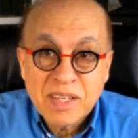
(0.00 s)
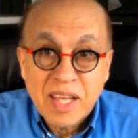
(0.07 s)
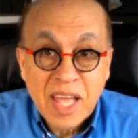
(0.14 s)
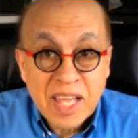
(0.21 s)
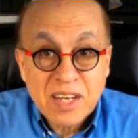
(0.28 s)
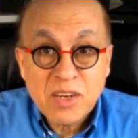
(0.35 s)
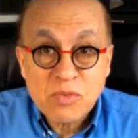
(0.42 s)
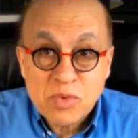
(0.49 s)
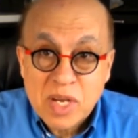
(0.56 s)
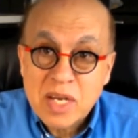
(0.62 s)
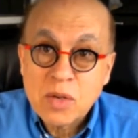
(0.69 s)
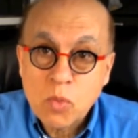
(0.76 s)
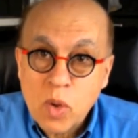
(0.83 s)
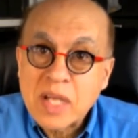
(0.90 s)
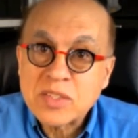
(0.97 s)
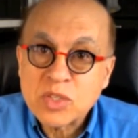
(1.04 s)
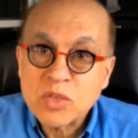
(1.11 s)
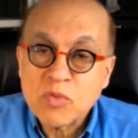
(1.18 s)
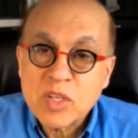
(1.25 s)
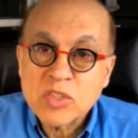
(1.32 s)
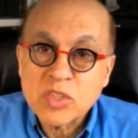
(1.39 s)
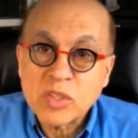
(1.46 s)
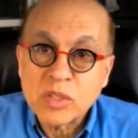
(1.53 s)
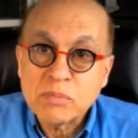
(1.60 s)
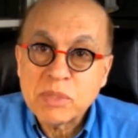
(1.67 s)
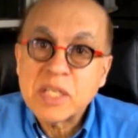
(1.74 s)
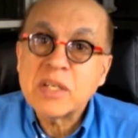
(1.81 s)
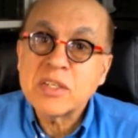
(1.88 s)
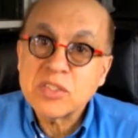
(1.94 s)
And it really was original
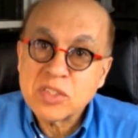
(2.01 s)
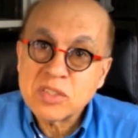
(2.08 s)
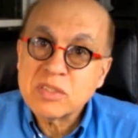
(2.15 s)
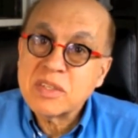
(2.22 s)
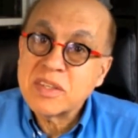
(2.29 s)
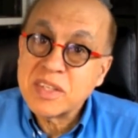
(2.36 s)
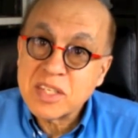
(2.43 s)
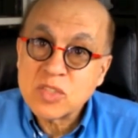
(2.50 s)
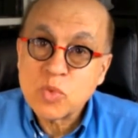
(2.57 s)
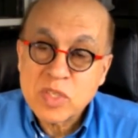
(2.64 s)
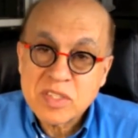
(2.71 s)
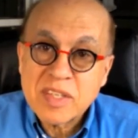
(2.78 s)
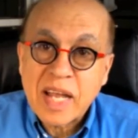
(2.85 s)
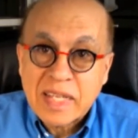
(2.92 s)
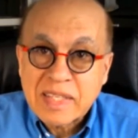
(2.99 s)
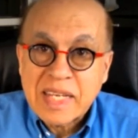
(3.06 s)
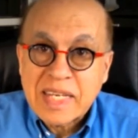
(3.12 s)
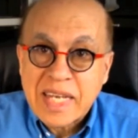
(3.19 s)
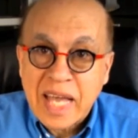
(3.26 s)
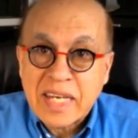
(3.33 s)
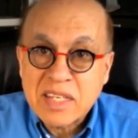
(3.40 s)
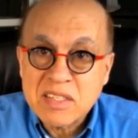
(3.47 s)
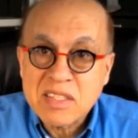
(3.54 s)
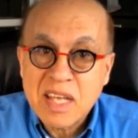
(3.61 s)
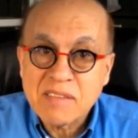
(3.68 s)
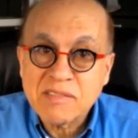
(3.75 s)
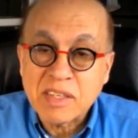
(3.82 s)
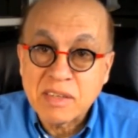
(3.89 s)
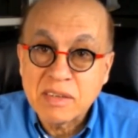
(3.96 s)
because this was
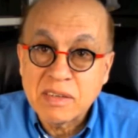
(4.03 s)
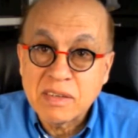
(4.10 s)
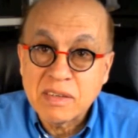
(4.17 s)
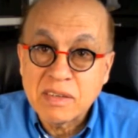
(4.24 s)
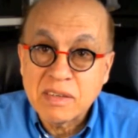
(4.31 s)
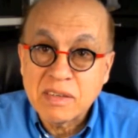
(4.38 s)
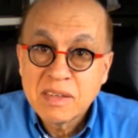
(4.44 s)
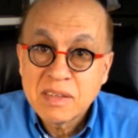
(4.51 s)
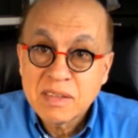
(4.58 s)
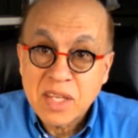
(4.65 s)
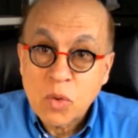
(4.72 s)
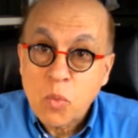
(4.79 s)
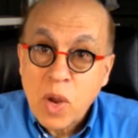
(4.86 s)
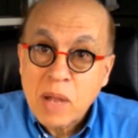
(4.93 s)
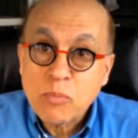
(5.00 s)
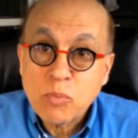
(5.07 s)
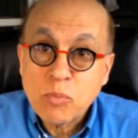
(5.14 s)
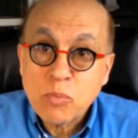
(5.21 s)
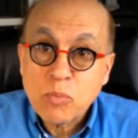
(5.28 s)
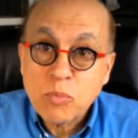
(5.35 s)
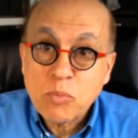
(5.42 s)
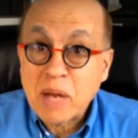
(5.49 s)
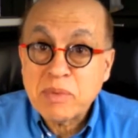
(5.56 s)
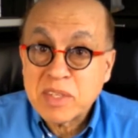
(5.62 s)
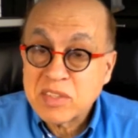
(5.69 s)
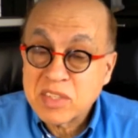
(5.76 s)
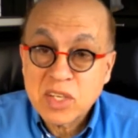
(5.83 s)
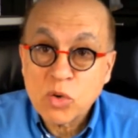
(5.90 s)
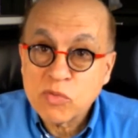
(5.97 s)
1997. The web was probably
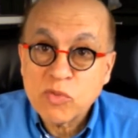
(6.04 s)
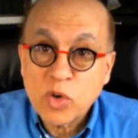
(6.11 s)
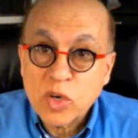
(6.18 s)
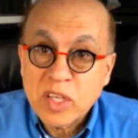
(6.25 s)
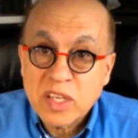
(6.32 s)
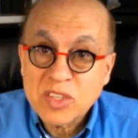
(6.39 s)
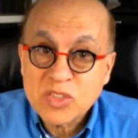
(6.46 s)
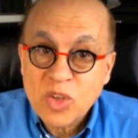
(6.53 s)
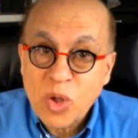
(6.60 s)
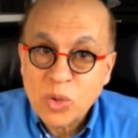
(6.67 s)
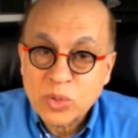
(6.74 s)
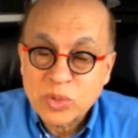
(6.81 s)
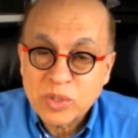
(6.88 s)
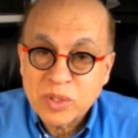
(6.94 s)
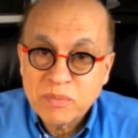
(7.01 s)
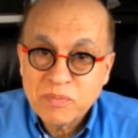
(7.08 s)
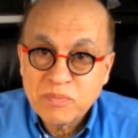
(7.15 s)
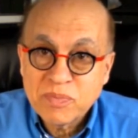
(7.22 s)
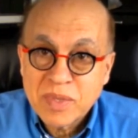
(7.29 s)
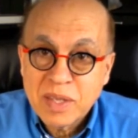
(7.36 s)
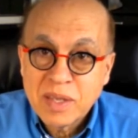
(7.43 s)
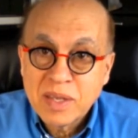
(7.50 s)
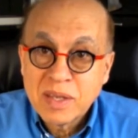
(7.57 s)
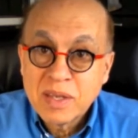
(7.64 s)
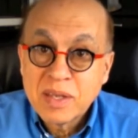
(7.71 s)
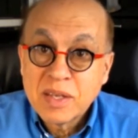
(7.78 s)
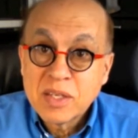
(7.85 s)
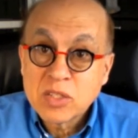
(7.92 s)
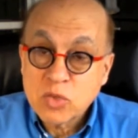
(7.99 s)
3 or 4 years old.
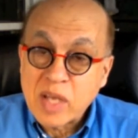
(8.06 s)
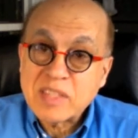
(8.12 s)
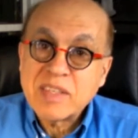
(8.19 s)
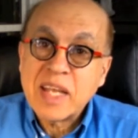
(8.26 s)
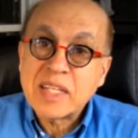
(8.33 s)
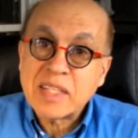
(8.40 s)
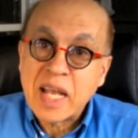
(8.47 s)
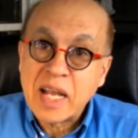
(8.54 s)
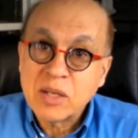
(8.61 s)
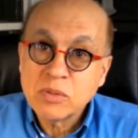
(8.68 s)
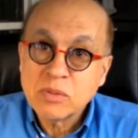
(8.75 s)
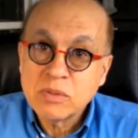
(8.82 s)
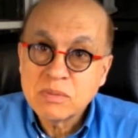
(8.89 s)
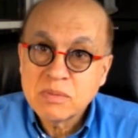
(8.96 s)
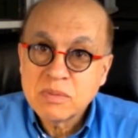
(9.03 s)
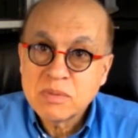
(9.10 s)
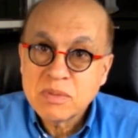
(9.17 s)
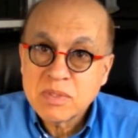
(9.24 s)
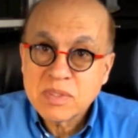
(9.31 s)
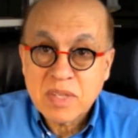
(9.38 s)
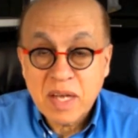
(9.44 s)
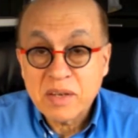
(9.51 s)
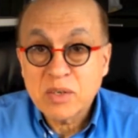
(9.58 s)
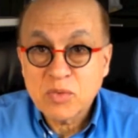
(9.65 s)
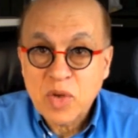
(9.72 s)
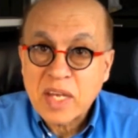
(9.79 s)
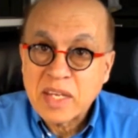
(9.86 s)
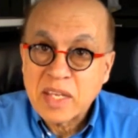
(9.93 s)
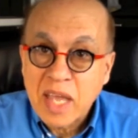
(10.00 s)
So I sat down, started
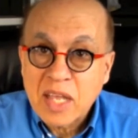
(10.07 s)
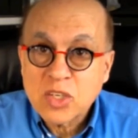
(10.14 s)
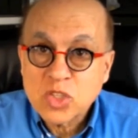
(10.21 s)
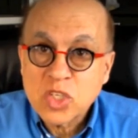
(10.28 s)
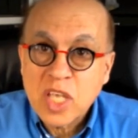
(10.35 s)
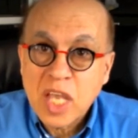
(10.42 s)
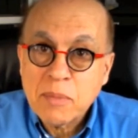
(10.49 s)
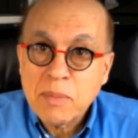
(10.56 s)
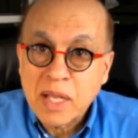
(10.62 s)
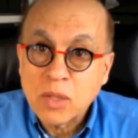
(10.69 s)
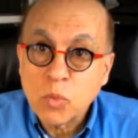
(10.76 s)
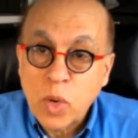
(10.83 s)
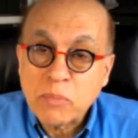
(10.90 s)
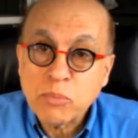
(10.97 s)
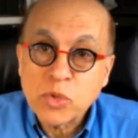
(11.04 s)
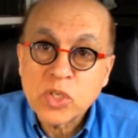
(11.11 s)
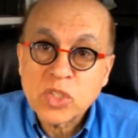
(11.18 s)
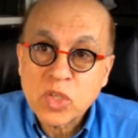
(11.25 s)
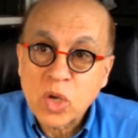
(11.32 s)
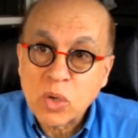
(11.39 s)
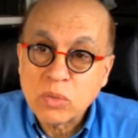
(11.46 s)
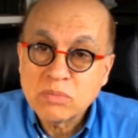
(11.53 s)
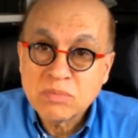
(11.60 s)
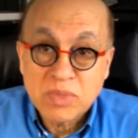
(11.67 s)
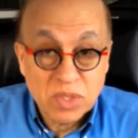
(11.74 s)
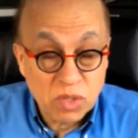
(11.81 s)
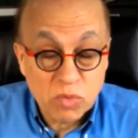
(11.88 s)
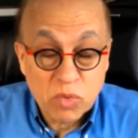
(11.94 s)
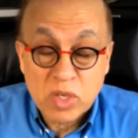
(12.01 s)
writing HTML 1.0,
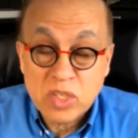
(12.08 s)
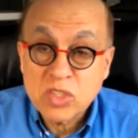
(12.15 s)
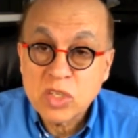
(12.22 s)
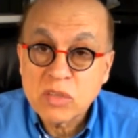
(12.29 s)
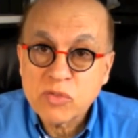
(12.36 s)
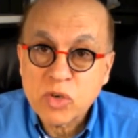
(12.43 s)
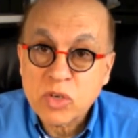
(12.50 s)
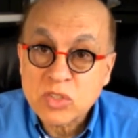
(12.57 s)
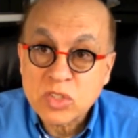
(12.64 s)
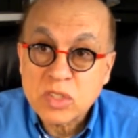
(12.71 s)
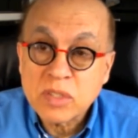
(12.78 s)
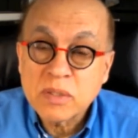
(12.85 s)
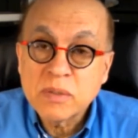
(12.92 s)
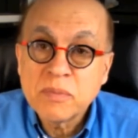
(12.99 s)
the original version,